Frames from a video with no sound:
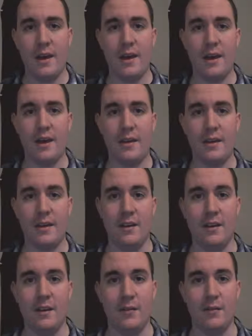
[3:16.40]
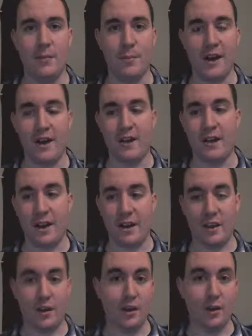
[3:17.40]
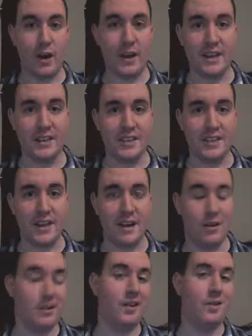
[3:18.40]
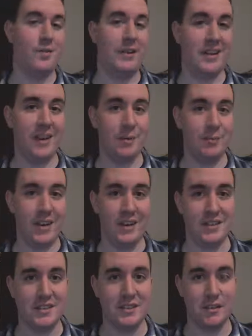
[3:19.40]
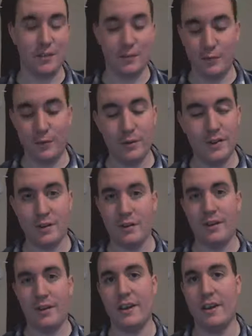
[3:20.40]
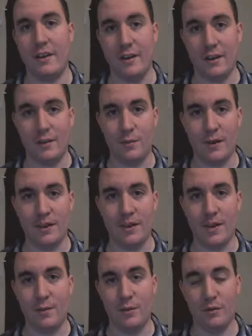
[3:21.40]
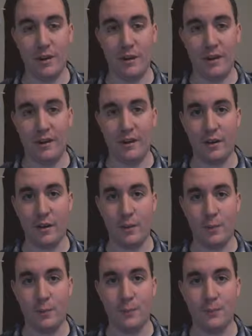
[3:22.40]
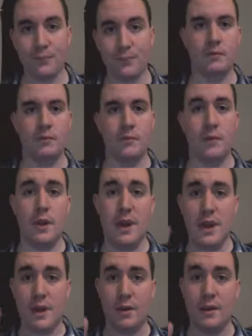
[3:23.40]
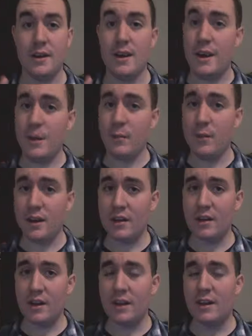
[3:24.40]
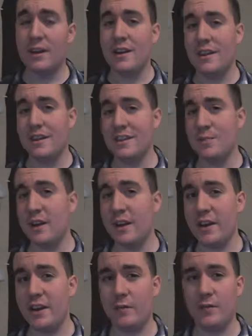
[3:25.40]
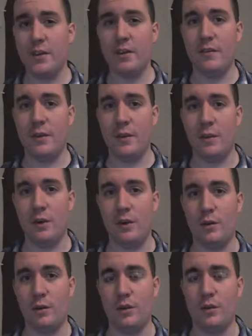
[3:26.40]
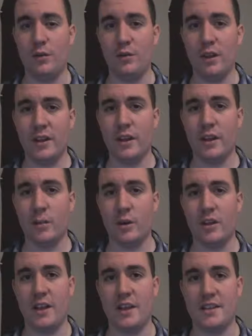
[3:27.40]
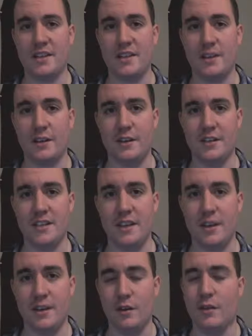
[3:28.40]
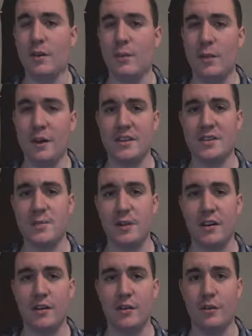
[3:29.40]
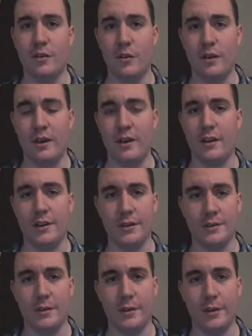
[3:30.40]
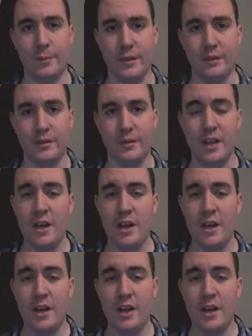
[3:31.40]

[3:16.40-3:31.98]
And from there, I can sit down, and it can be 10 minutes until the food is already carried out to my table and ready to go. Now then, admittedly, this might not fit very well with your really upper class dinners that you're about to spend $120 for your meal.